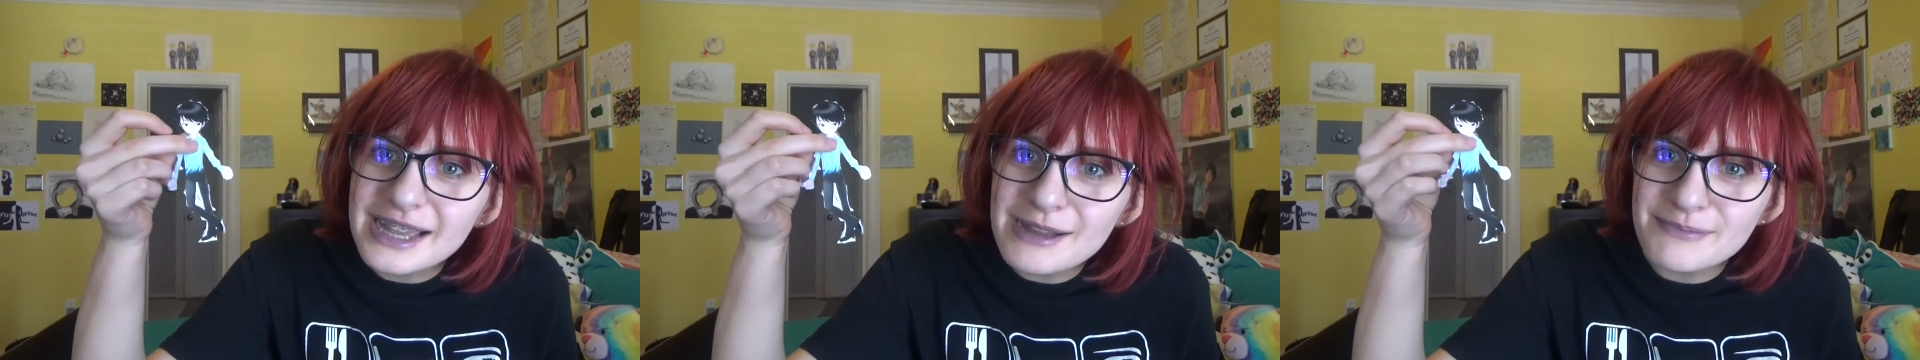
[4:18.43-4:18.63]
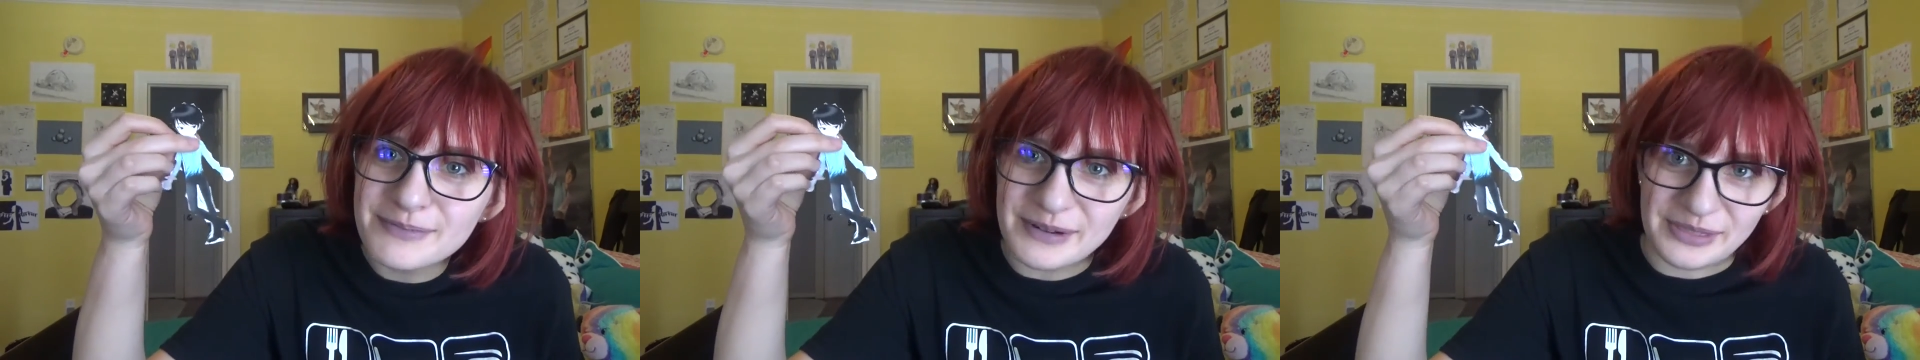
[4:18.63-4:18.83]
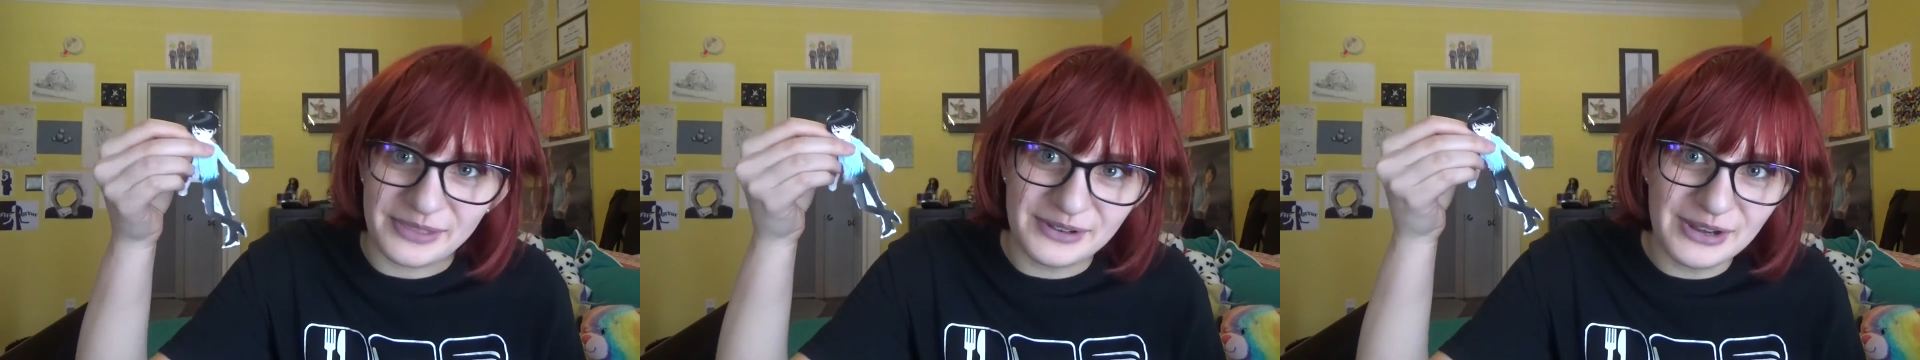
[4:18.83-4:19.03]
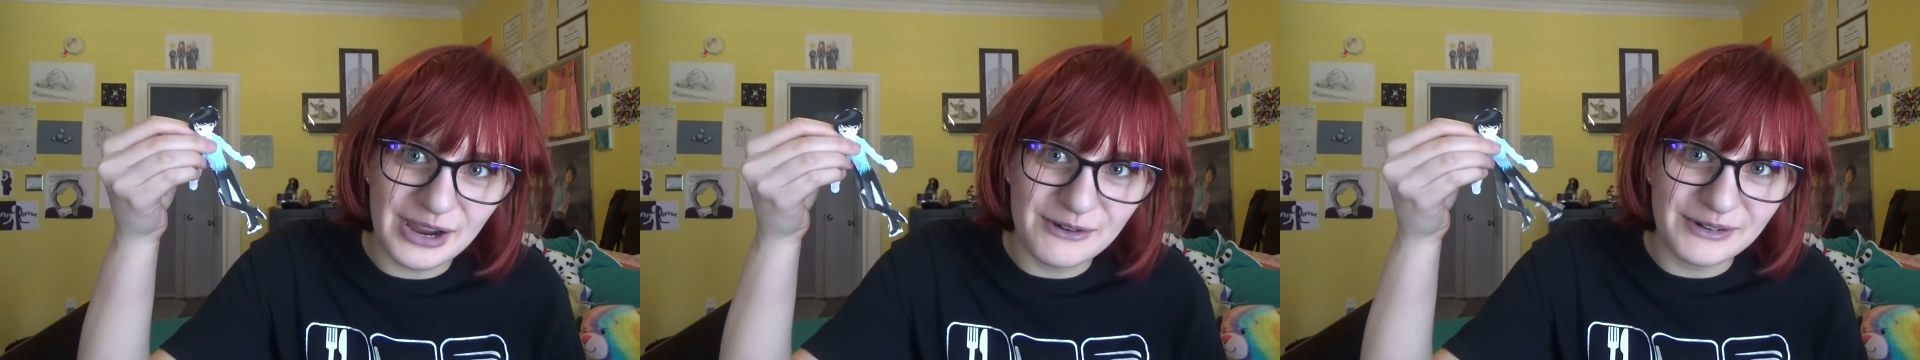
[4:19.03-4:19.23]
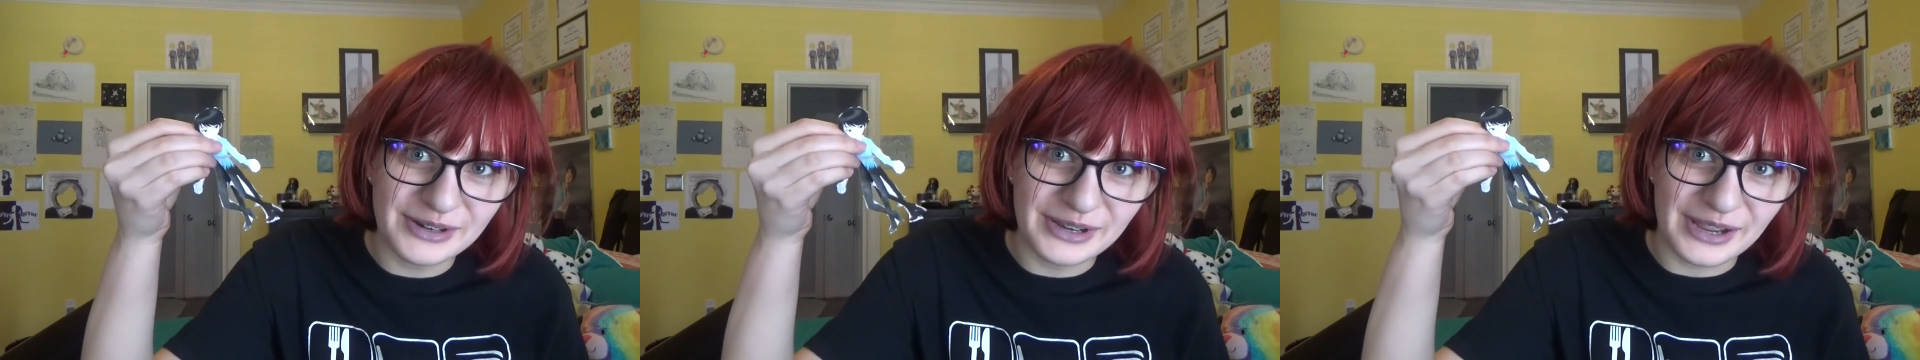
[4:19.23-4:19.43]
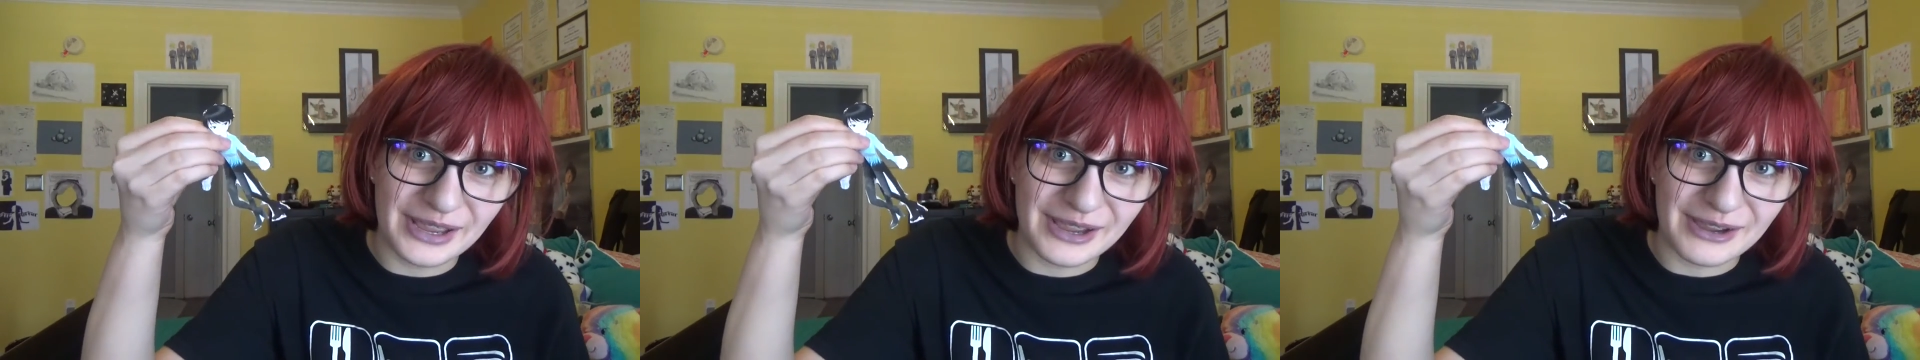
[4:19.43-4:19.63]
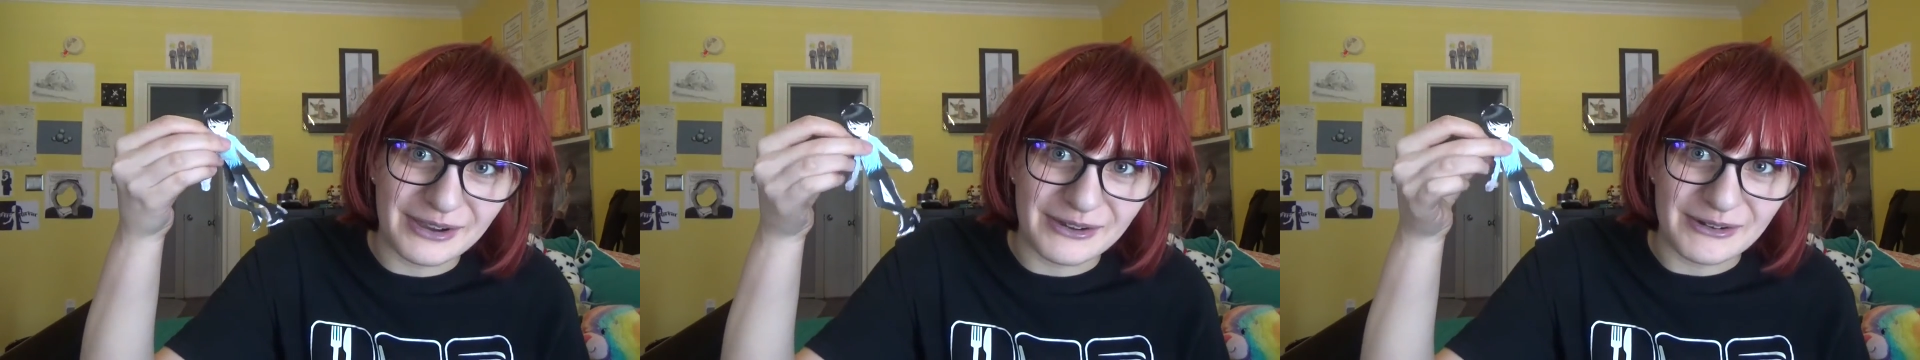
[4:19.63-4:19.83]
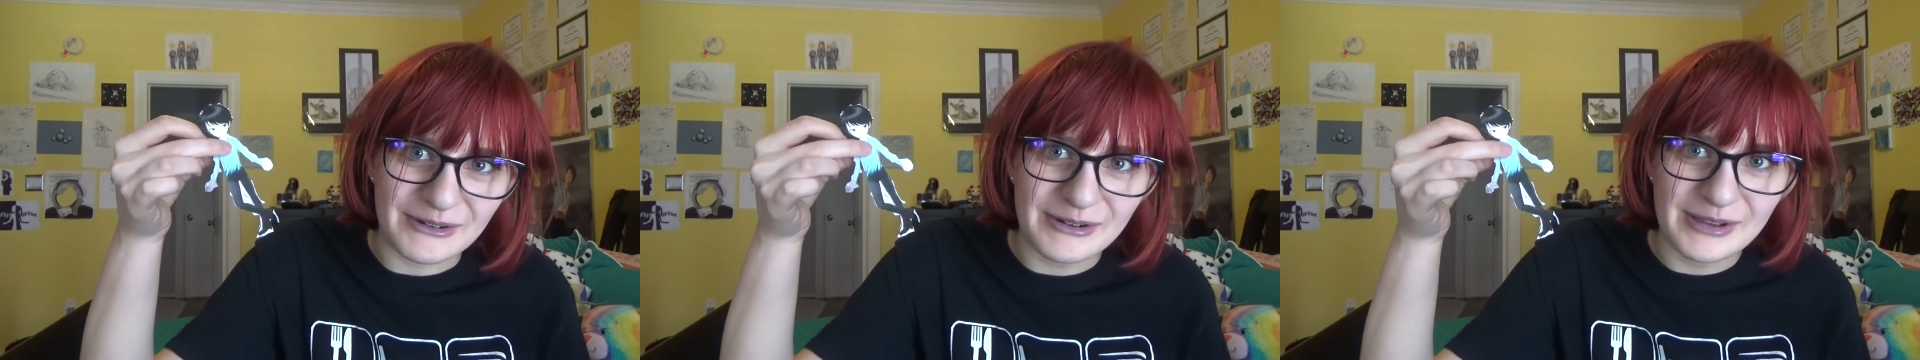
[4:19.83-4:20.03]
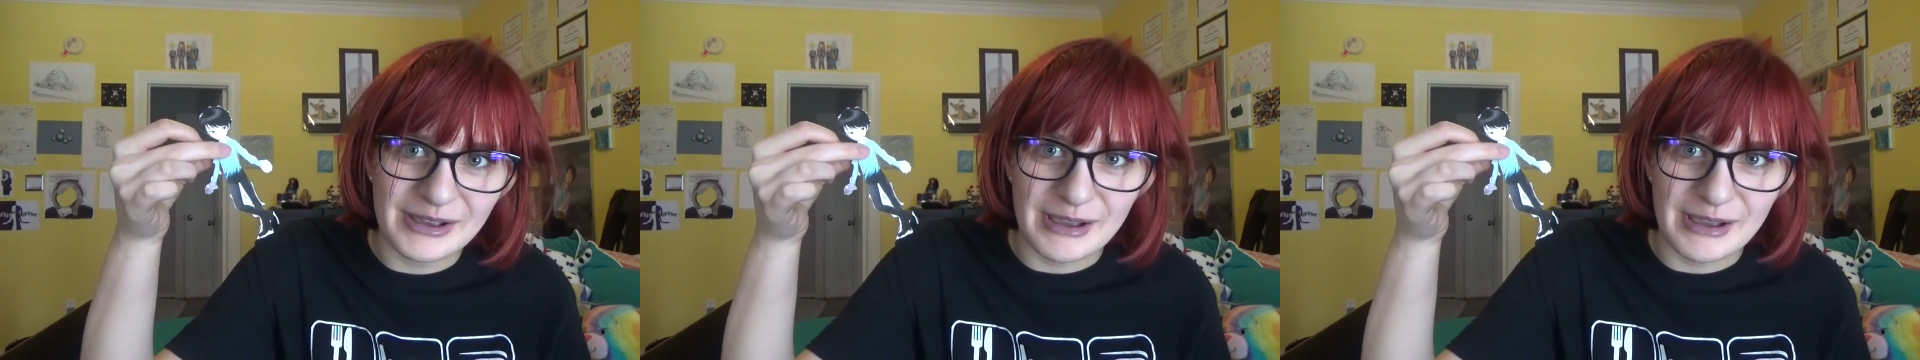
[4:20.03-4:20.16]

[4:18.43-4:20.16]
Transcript: up with nowhere to go.